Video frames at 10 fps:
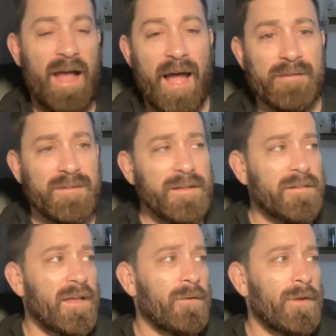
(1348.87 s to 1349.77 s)
I say
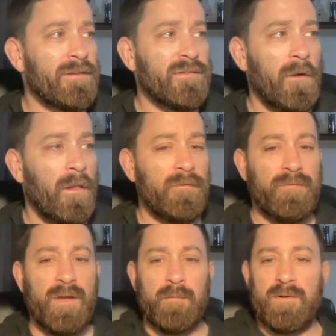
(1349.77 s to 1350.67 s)
Clay Guida is a Hall of
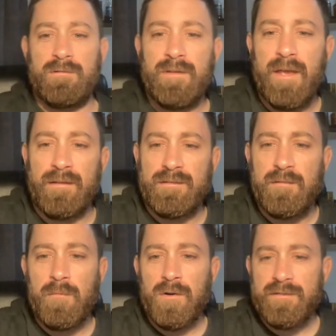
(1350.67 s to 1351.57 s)
Famer. Yeah,
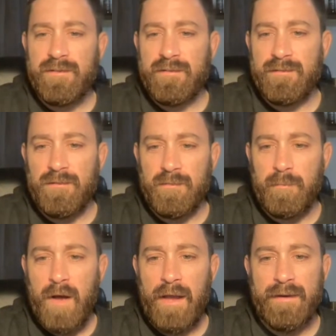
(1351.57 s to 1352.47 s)
see, Mark says there's a
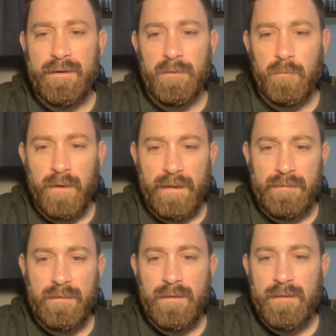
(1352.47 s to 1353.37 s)
pioneer
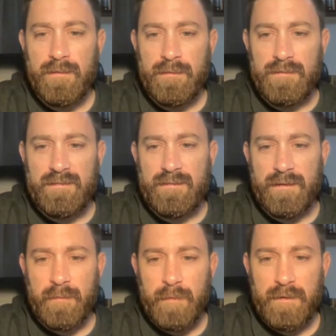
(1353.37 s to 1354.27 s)
wing. Let's
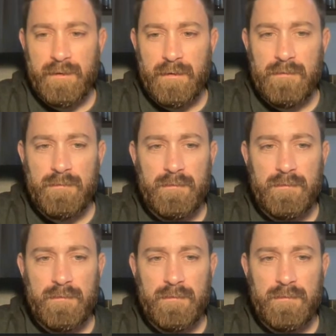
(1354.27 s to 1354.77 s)
stick him in there.